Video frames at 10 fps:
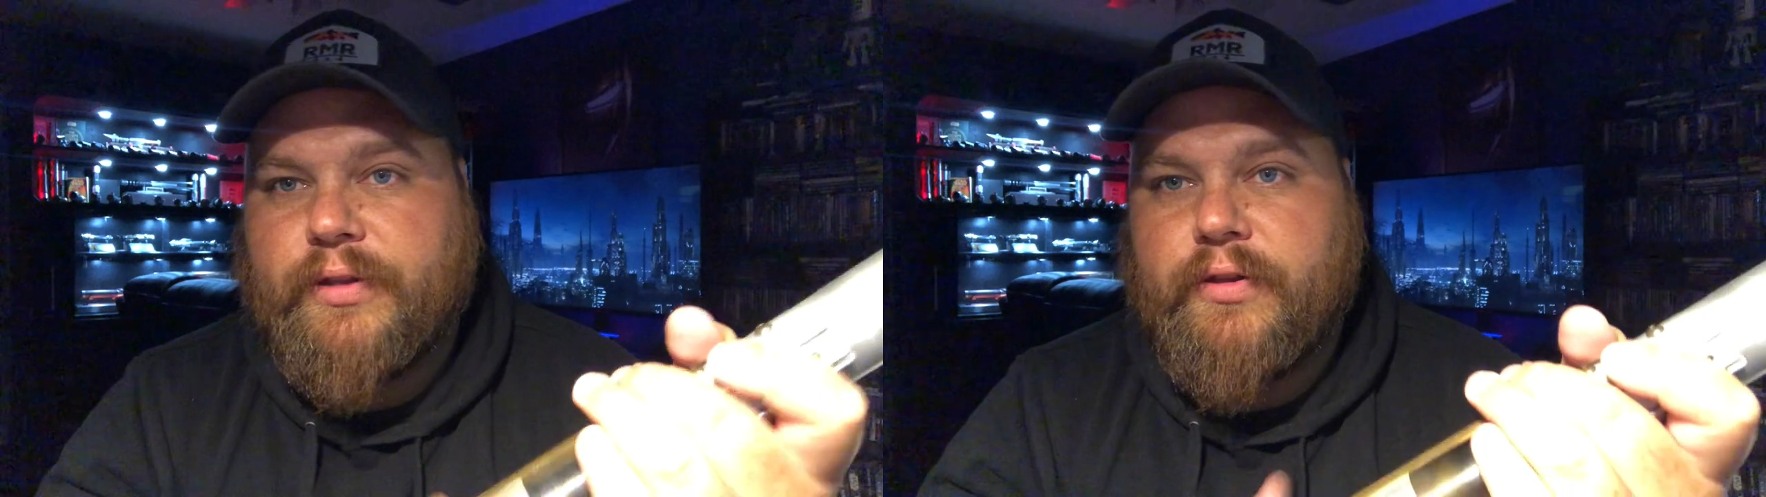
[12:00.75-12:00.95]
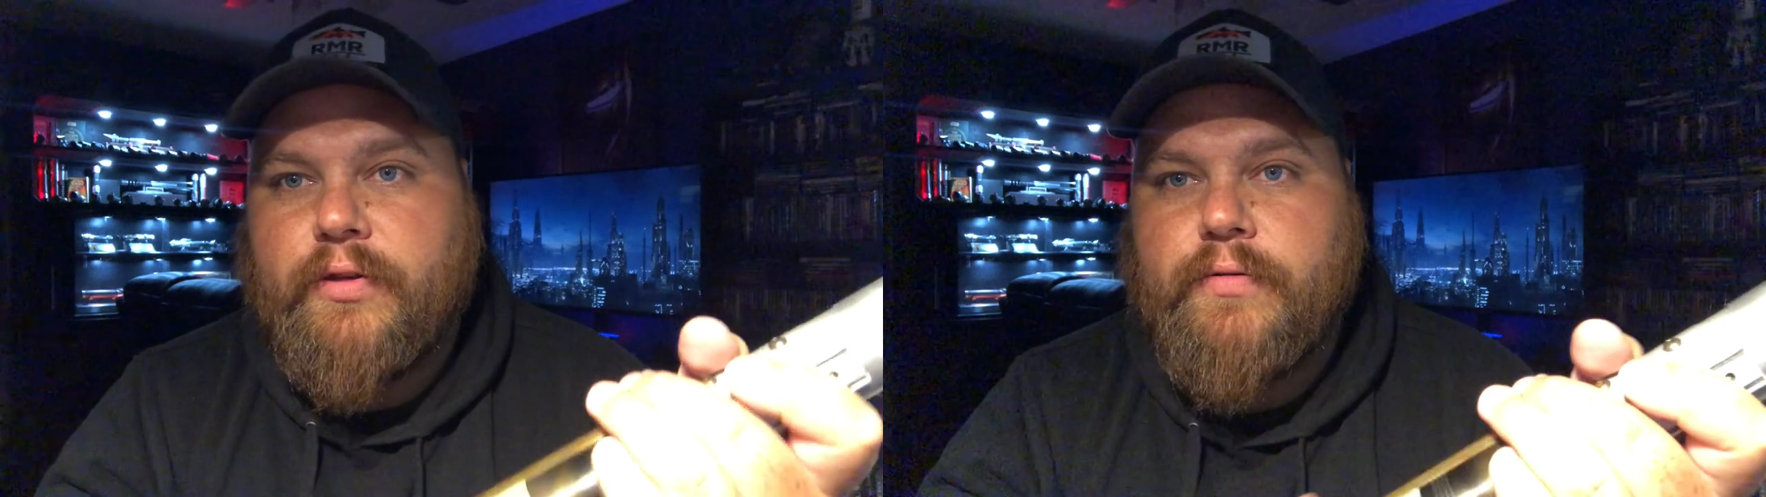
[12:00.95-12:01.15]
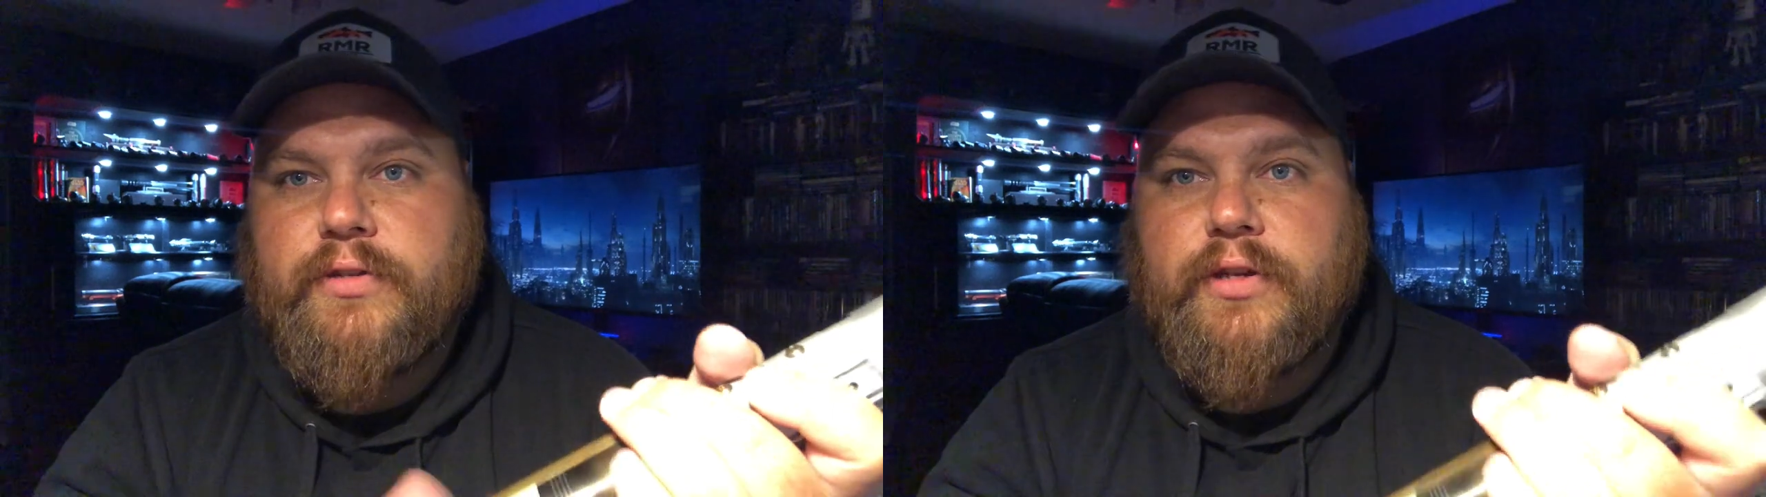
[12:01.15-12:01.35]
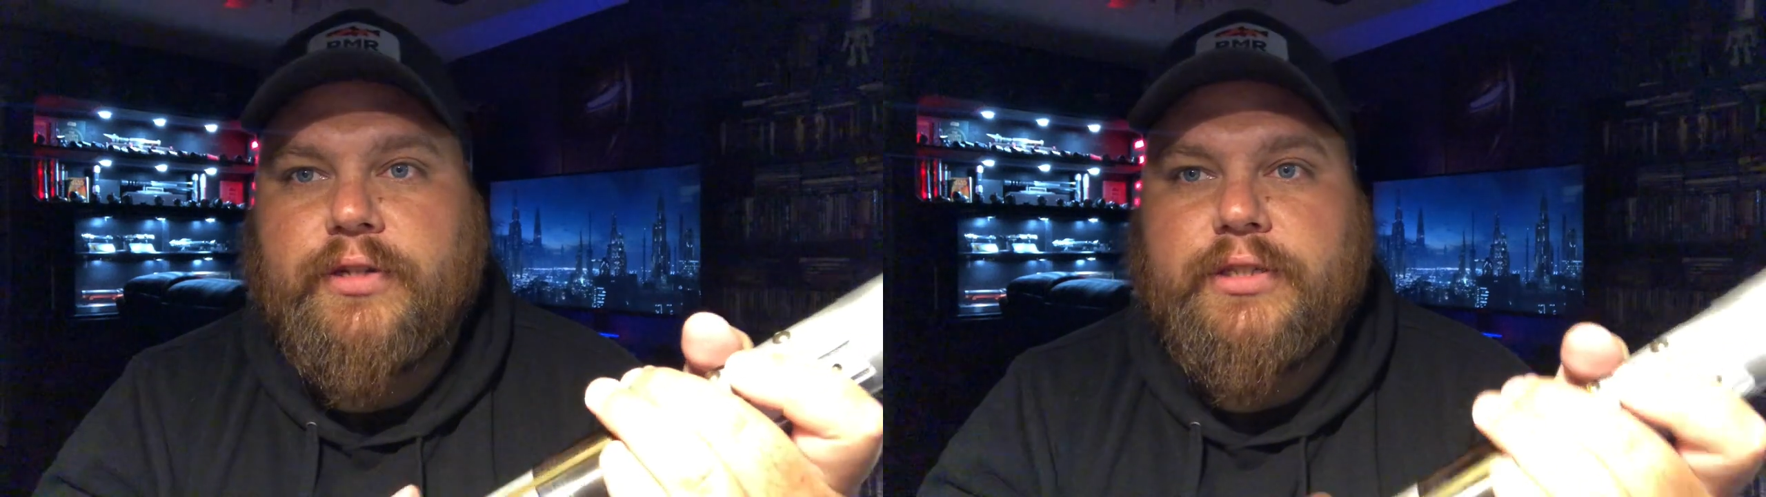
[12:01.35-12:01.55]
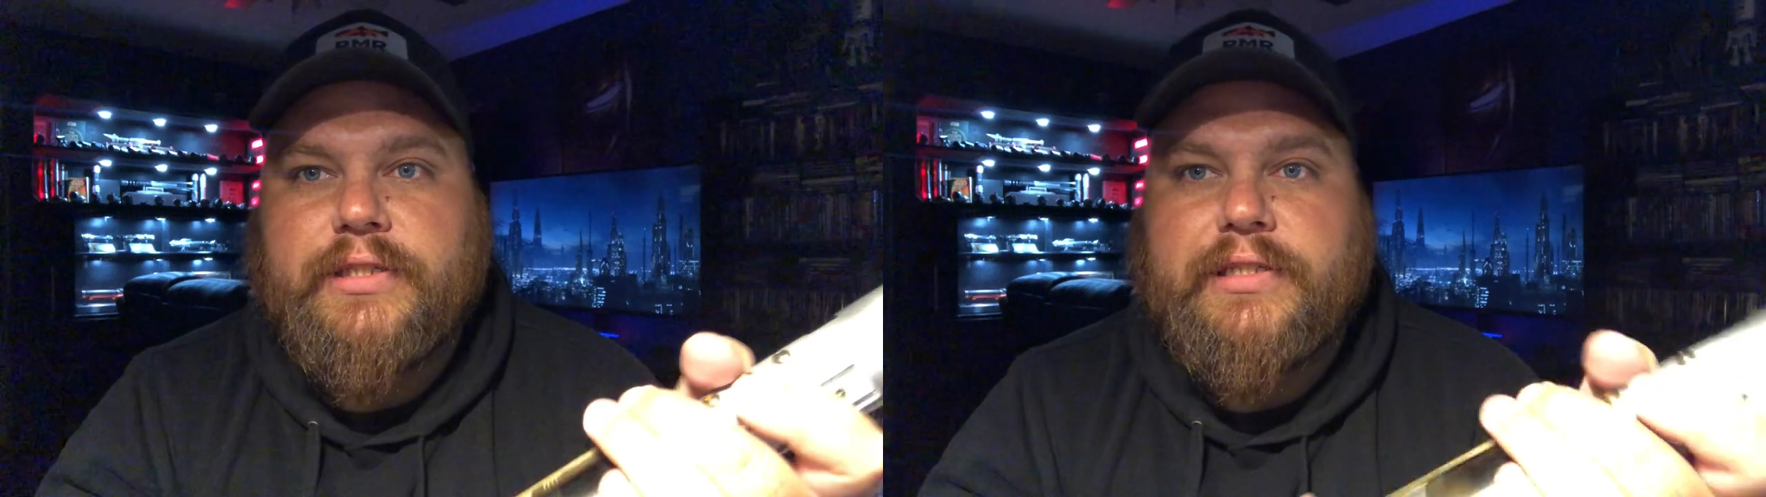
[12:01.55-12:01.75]
to do. So you're
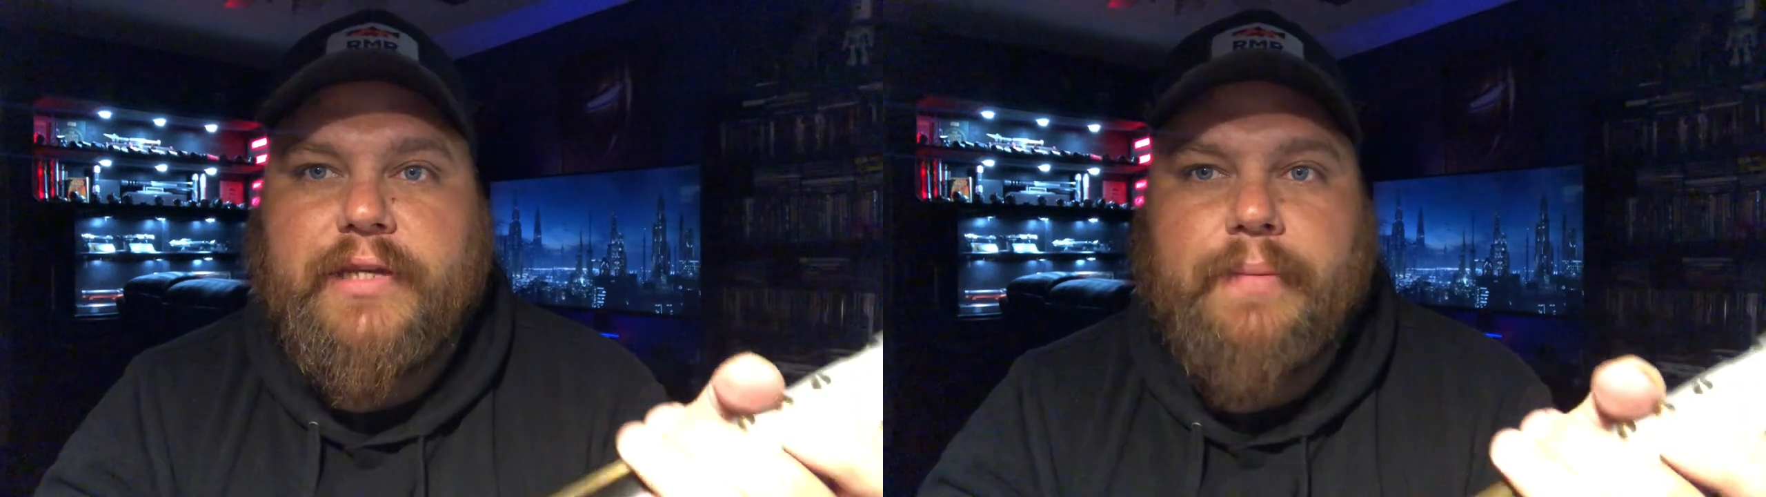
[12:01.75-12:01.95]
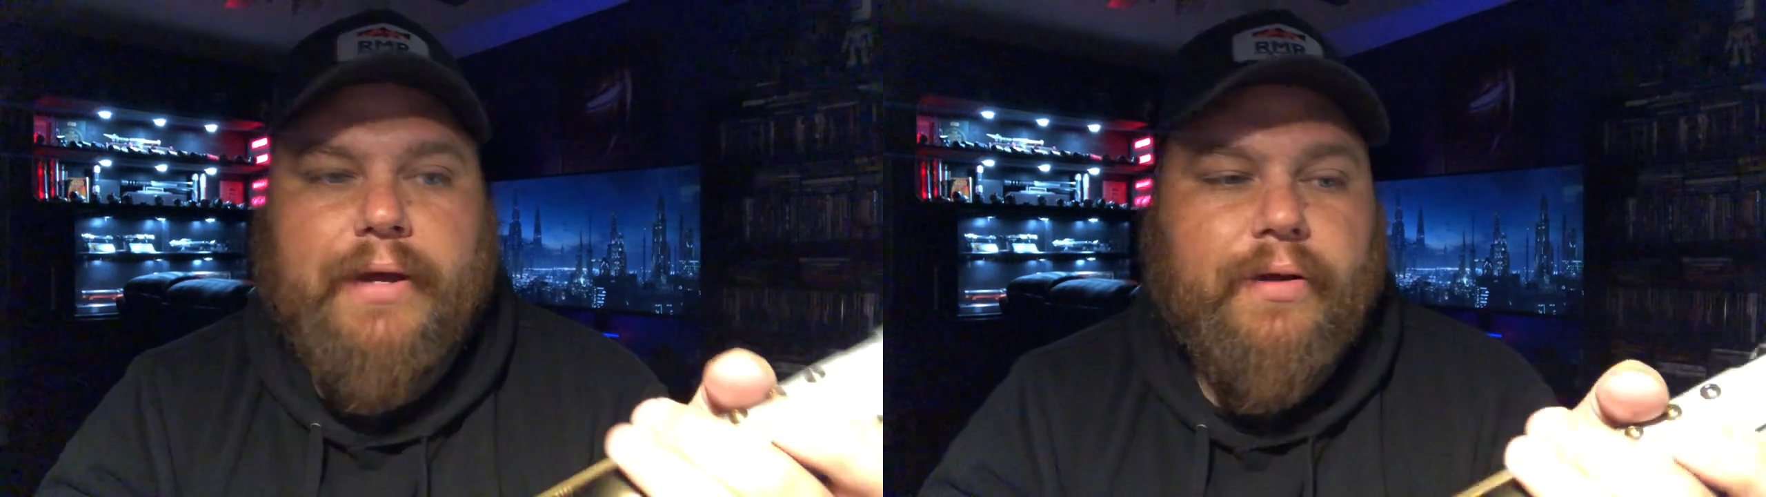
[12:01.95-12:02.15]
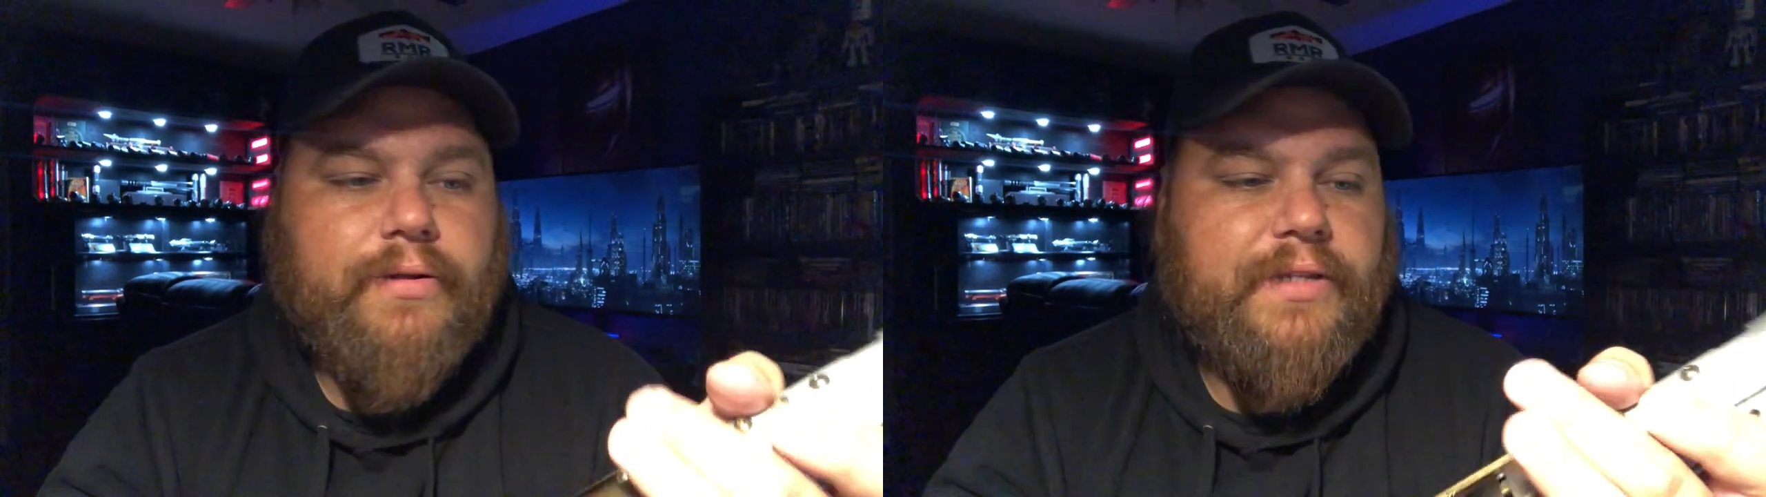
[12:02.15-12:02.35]
going to see the same background,